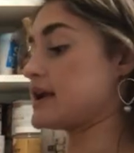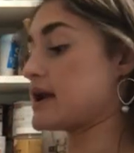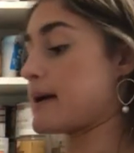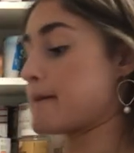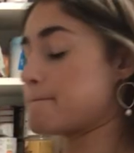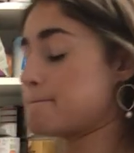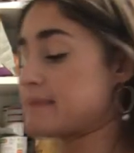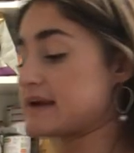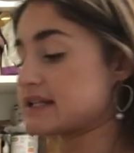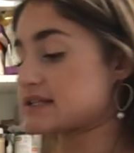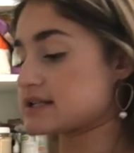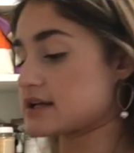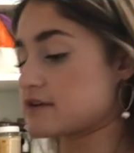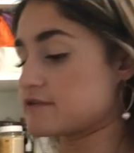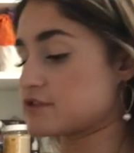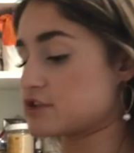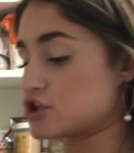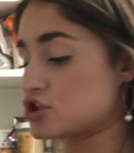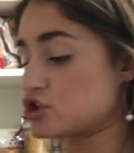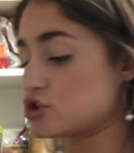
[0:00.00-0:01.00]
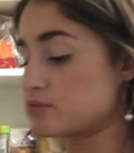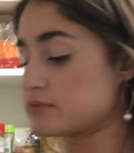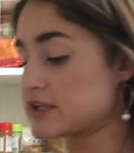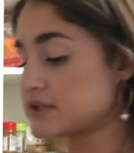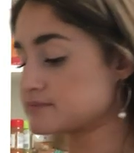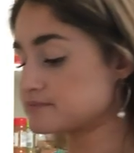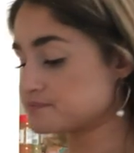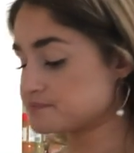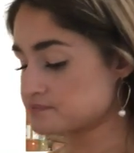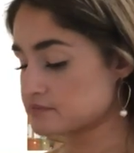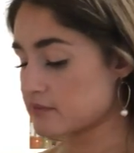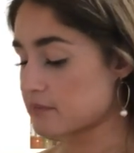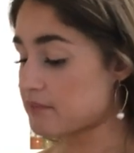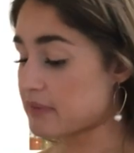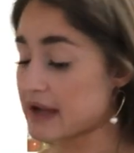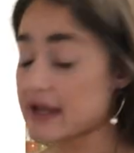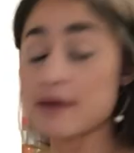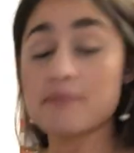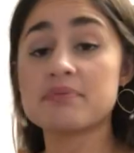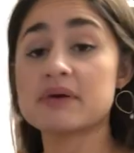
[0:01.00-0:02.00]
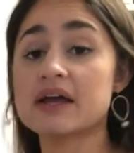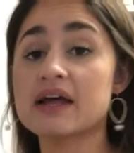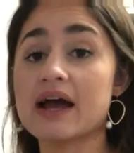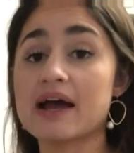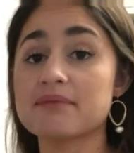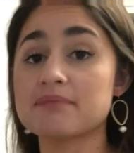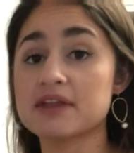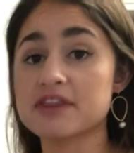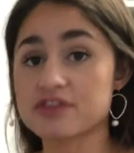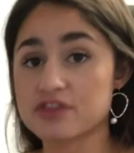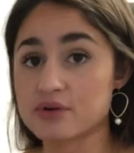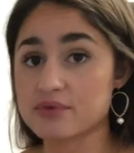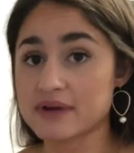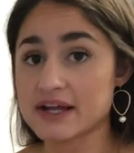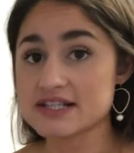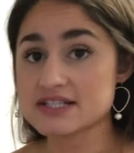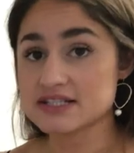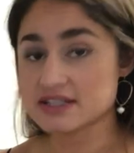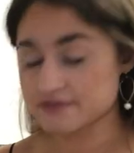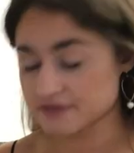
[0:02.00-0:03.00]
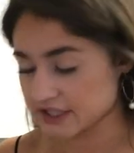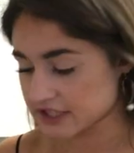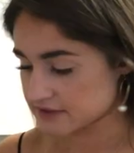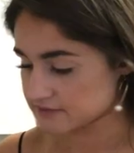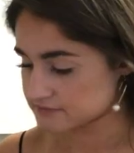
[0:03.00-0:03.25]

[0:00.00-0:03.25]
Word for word: a bit of cumin. By a bit, I mean the rest of it.